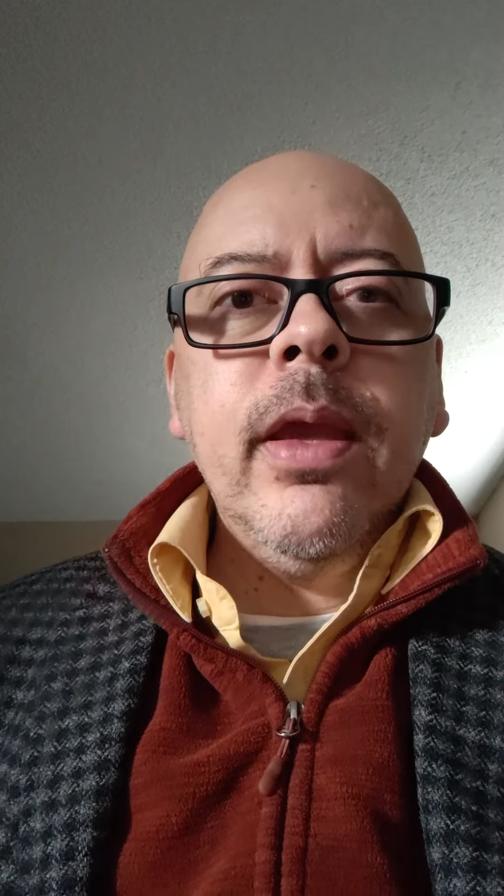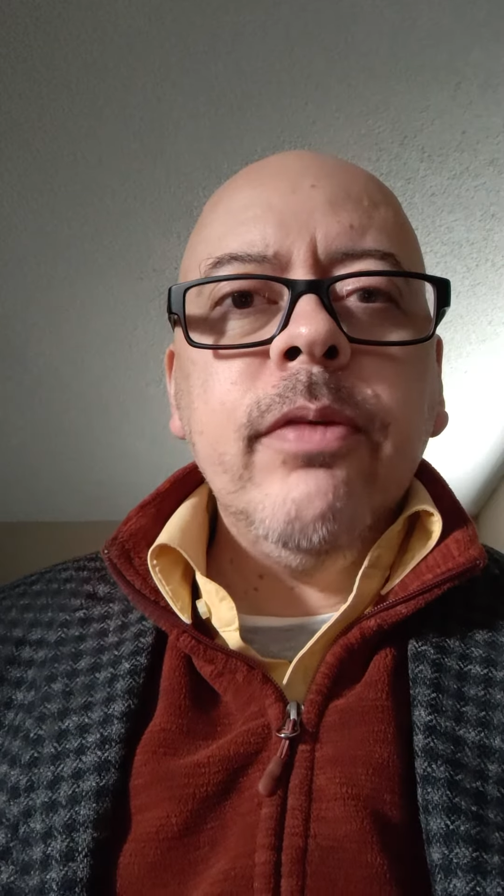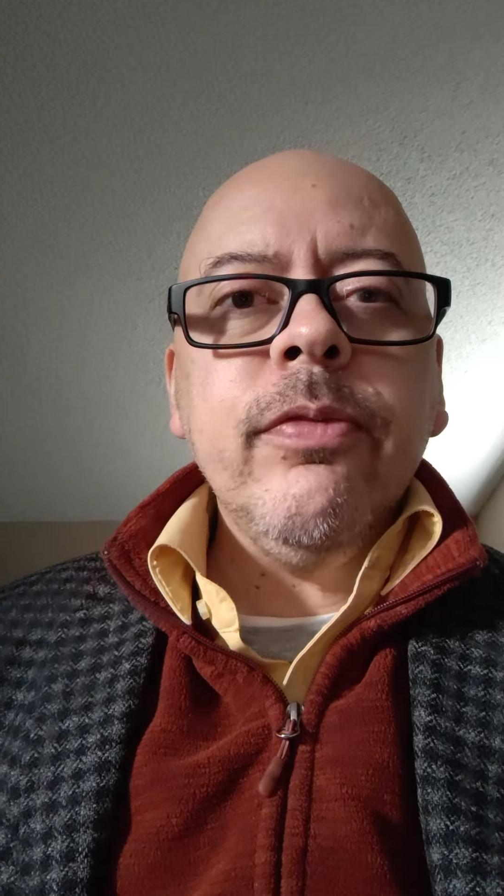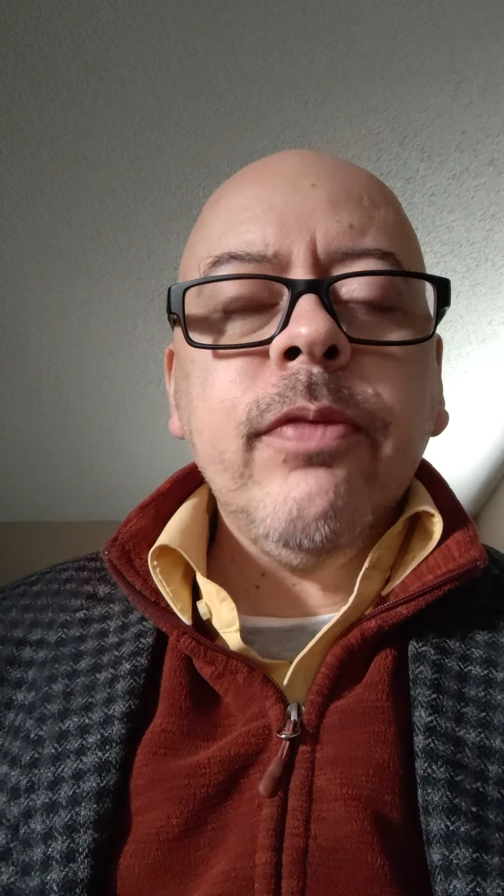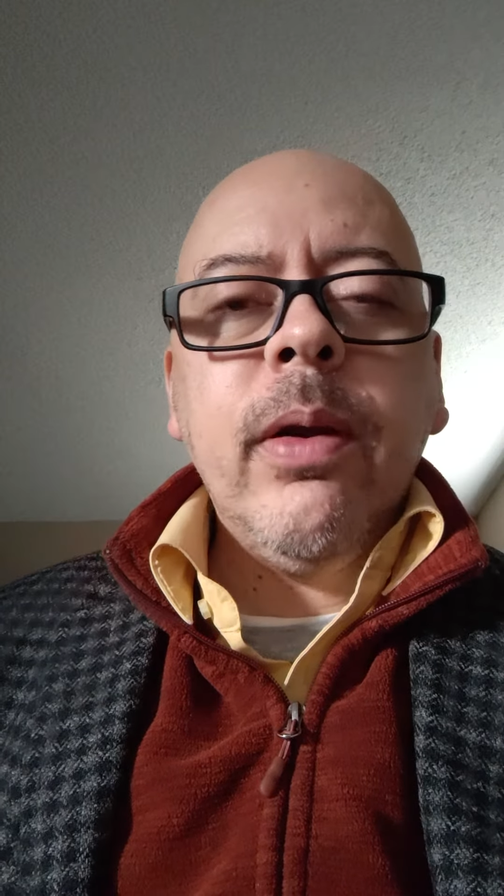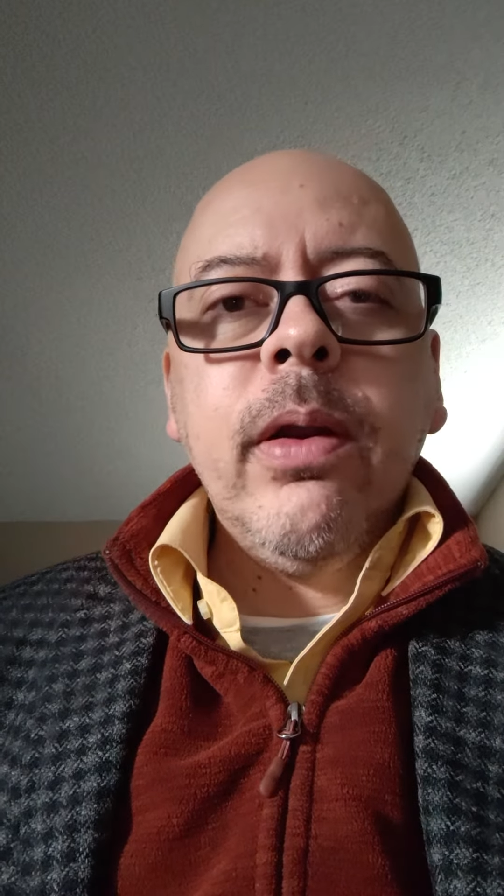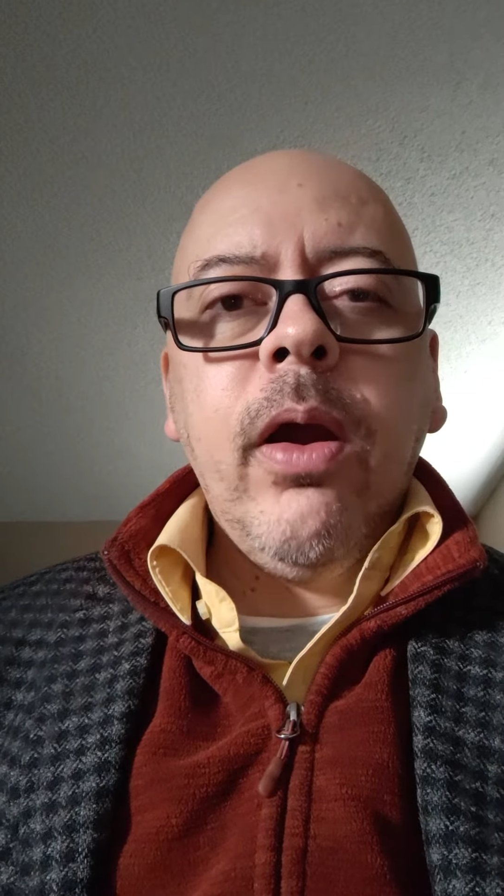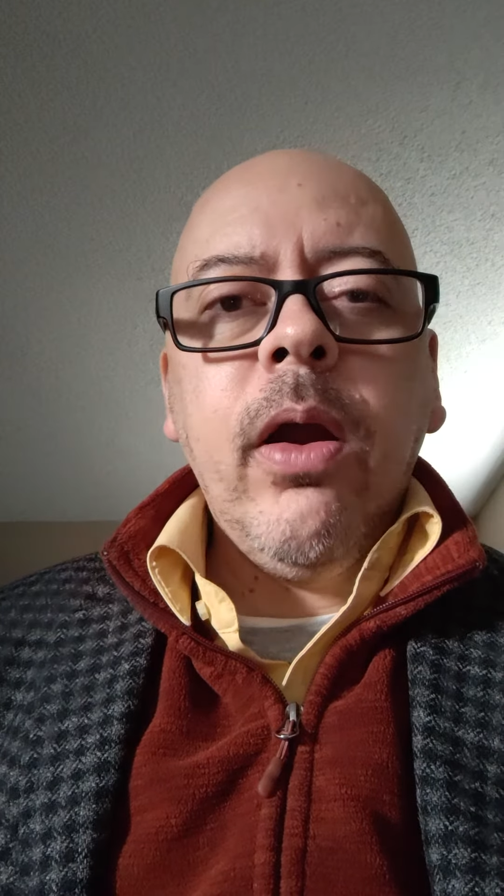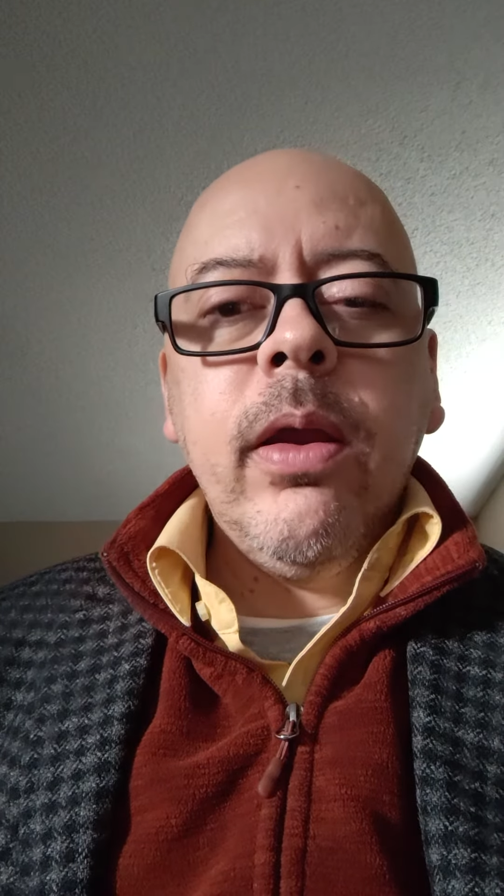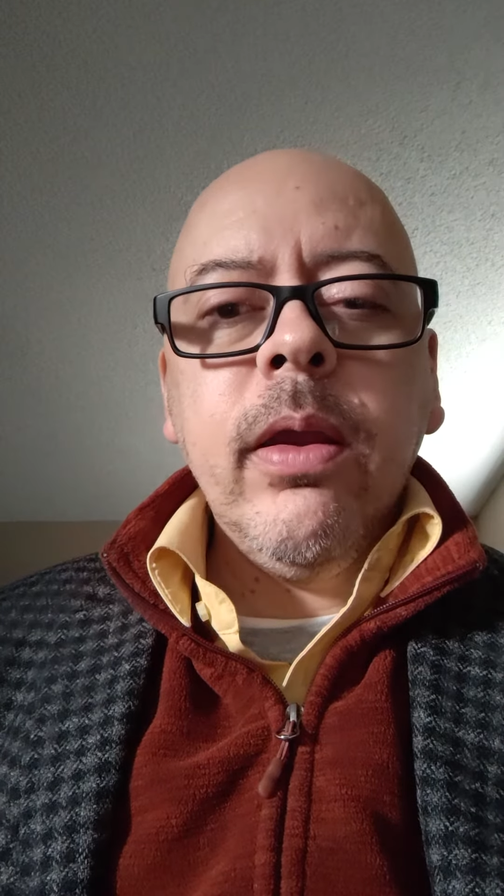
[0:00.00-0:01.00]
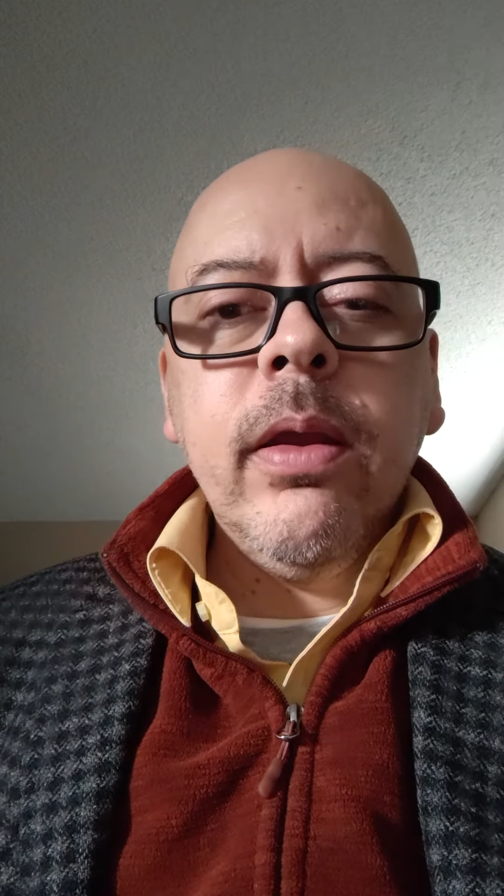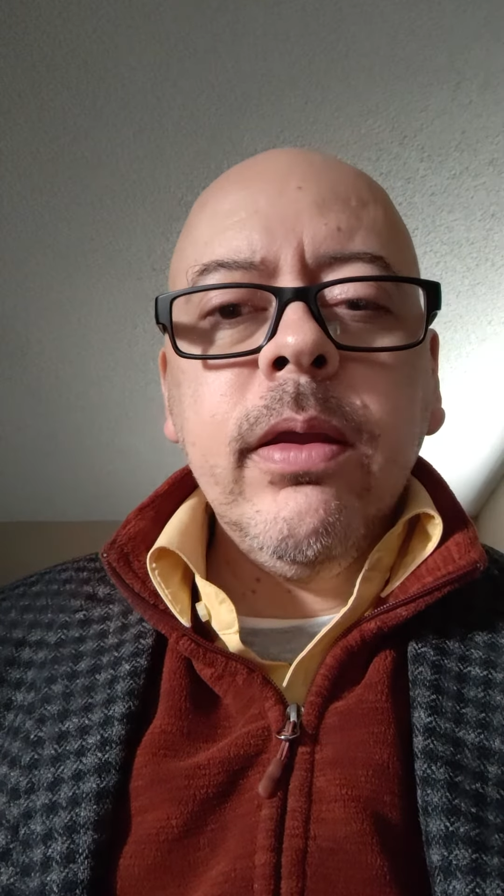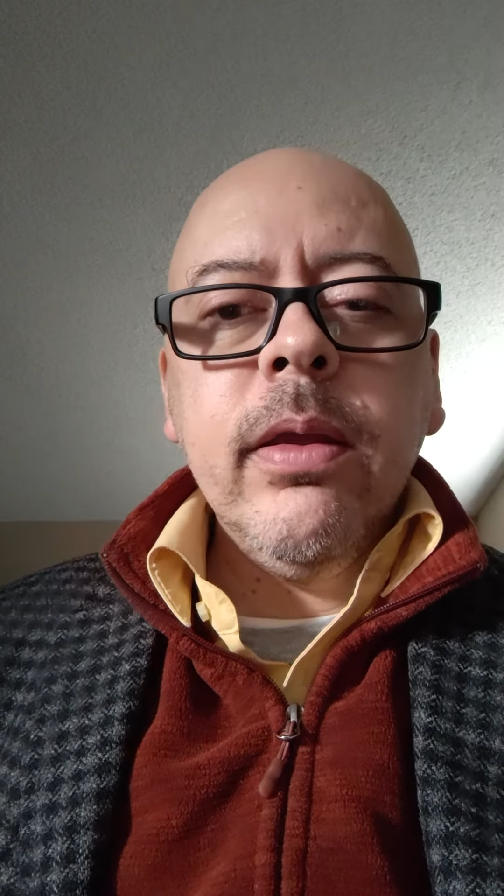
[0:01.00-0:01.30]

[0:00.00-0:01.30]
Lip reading: If I